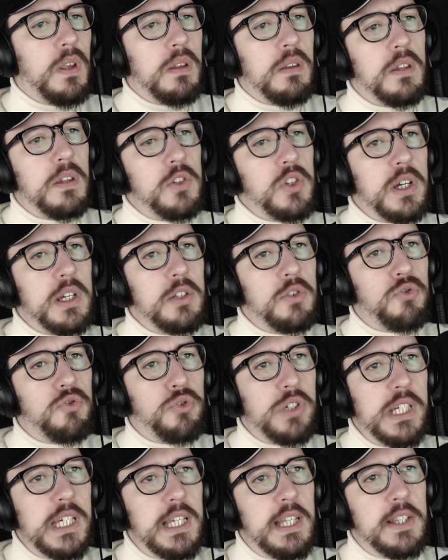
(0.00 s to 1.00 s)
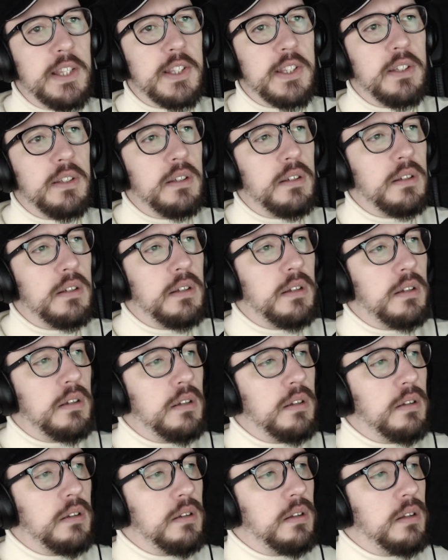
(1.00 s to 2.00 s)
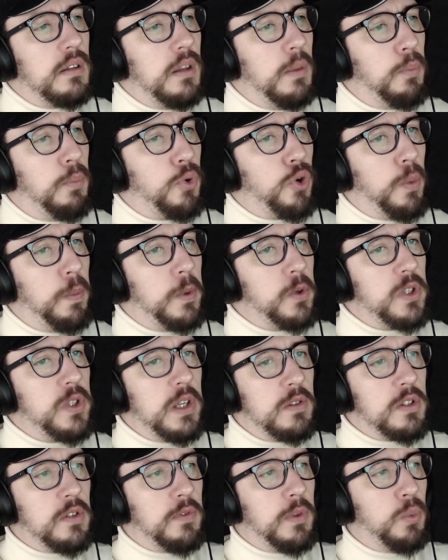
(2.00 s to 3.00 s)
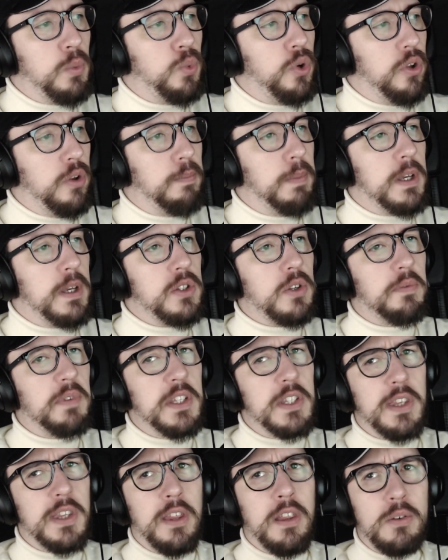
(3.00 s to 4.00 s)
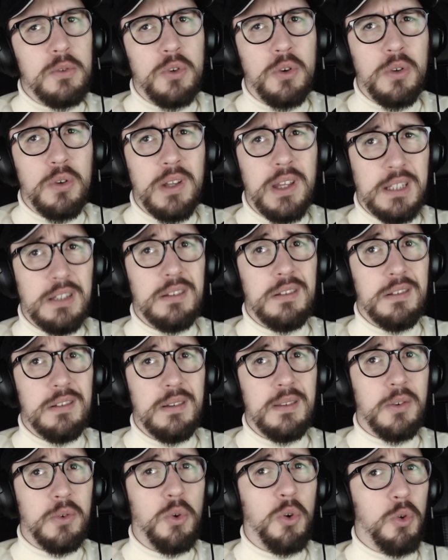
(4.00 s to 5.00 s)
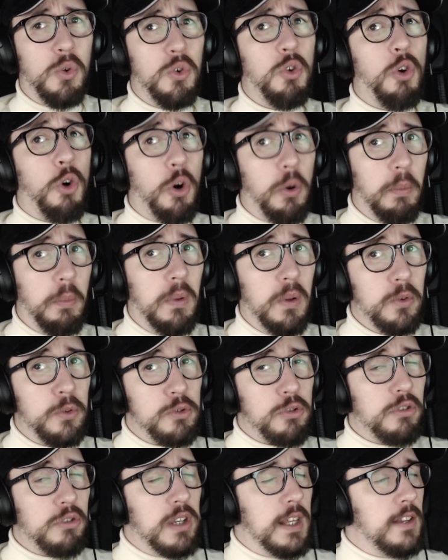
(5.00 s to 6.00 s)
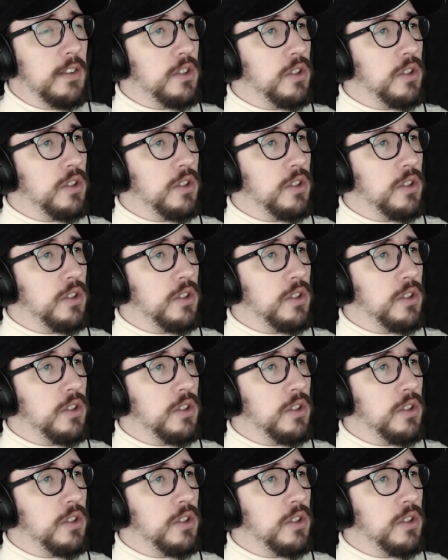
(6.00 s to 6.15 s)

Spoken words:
giant trees, the properties of the wood, because obviously they're not normal trees.